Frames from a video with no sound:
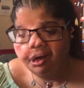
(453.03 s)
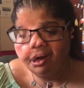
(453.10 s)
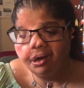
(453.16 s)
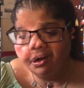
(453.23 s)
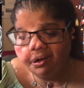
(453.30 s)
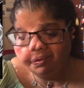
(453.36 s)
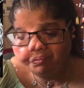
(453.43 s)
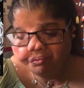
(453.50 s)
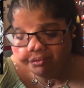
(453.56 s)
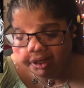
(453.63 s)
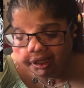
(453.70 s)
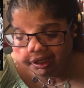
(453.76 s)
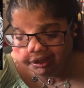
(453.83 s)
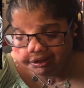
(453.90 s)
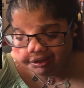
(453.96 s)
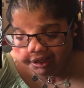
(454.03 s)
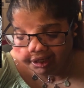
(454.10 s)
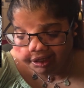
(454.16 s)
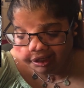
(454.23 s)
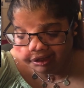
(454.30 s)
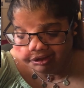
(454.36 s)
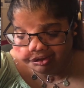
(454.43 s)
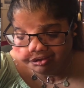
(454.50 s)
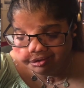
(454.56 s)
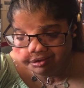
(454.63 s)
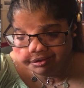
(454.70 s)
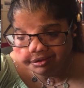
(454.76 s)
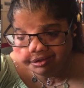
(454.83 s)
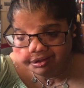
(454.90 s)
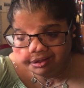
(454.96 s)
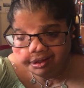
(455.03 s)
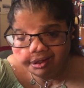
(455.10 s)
her friend, and just